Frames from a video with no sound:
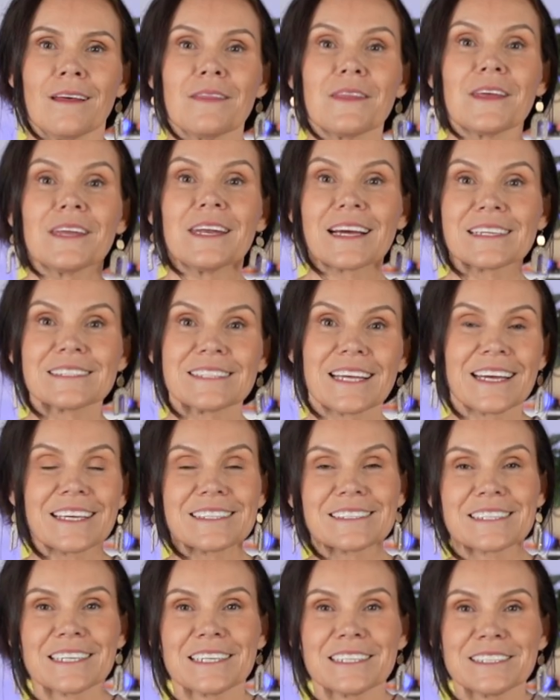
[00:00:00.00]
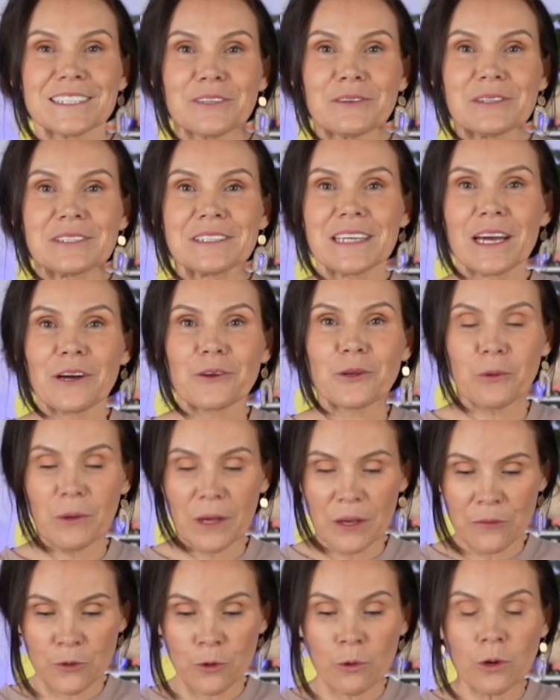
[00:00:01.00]
The next thing it's going to do is tell you
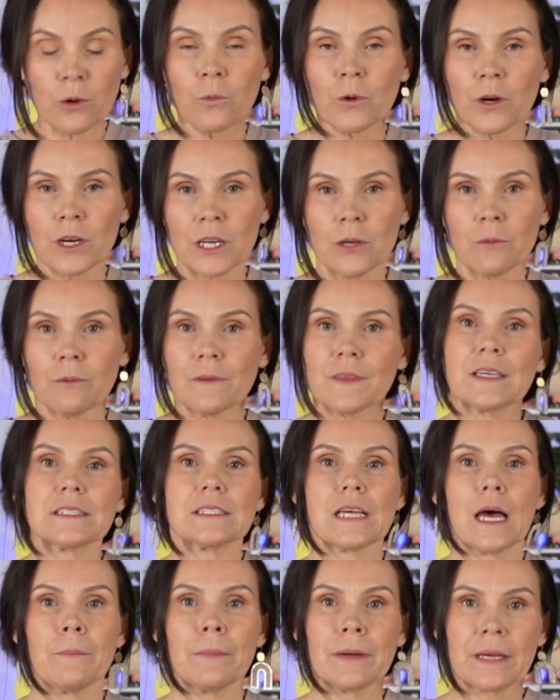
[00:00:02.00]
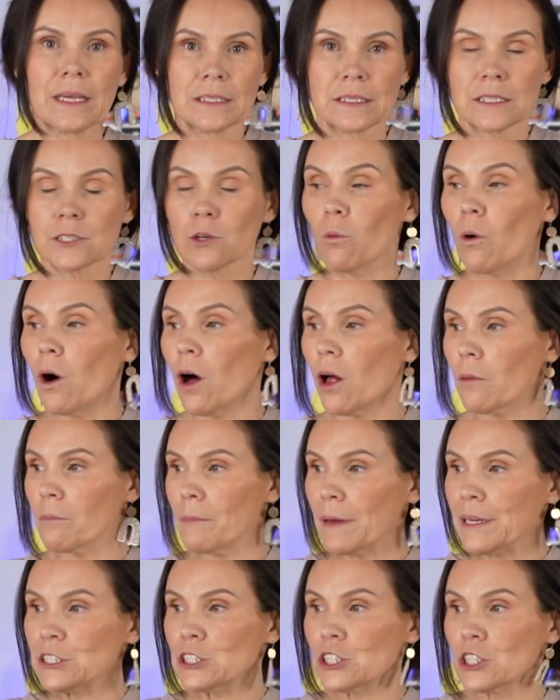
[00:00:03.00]
if you are working with this up against a wall,
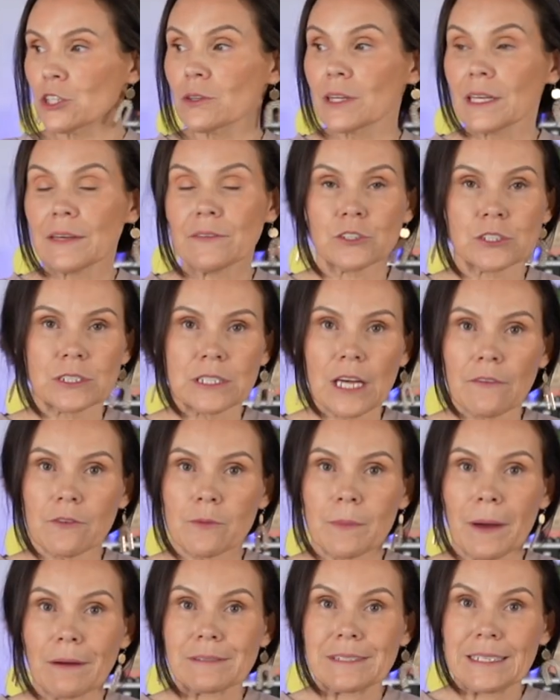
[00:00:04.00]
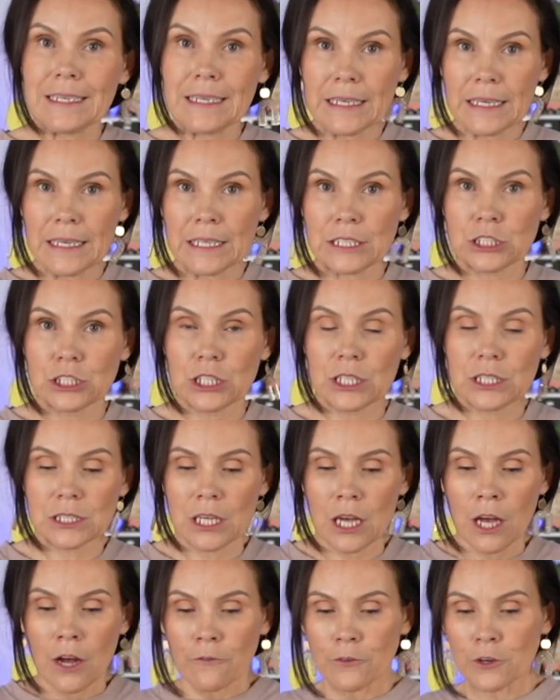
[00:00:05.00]
make sure you leave yourself about 10 inches
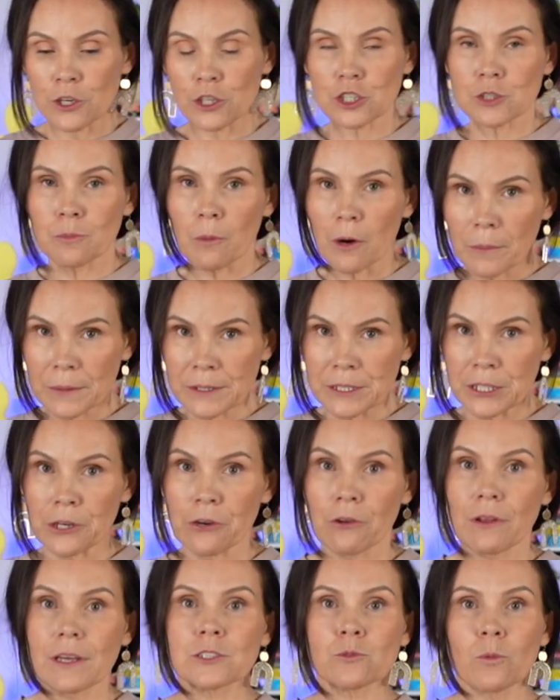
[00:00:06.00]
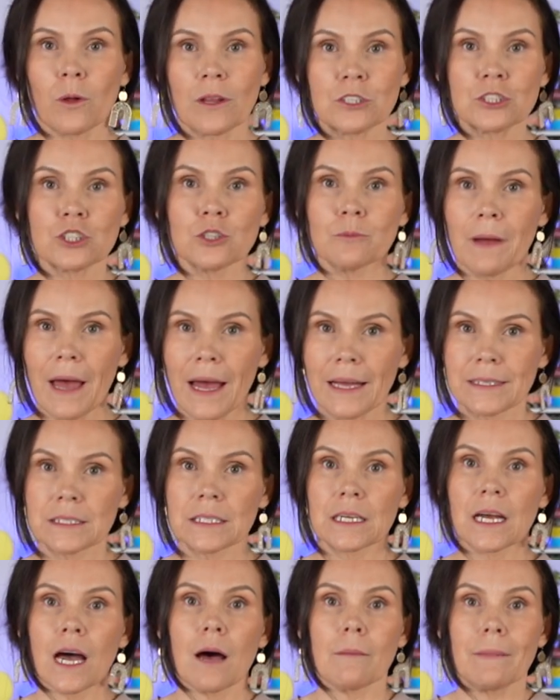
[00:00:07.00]
for your smart material as well as your mat to
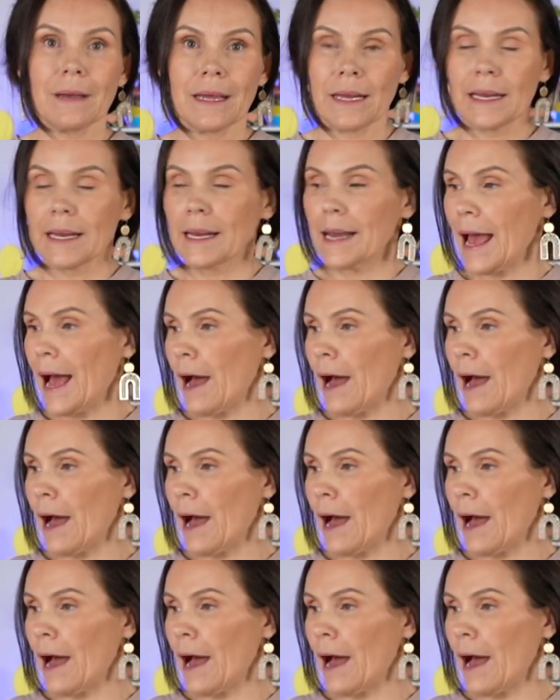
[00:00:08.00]
come in and